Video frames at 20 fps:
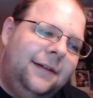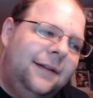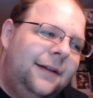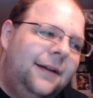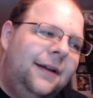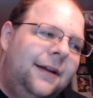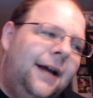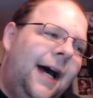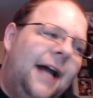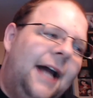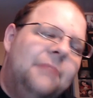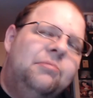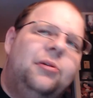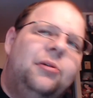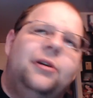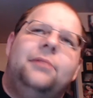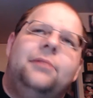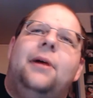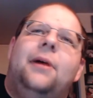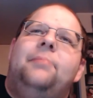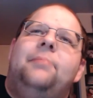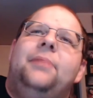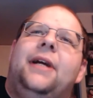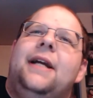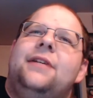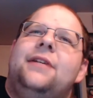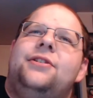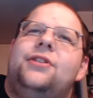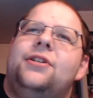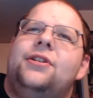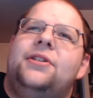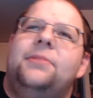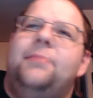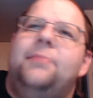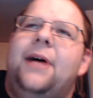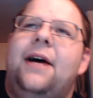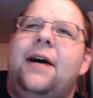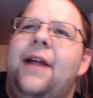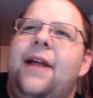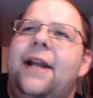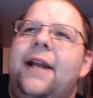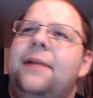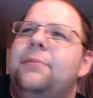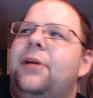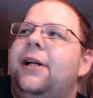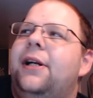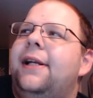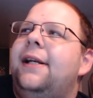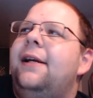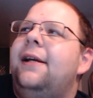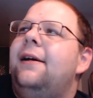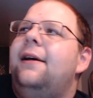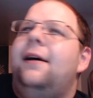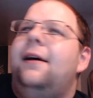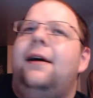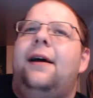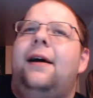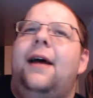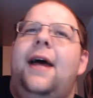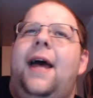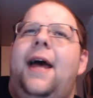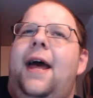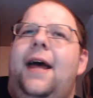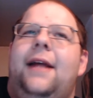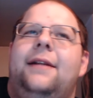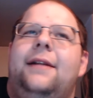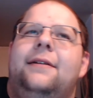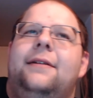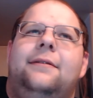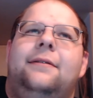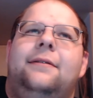I'd put him up against just about anybody, and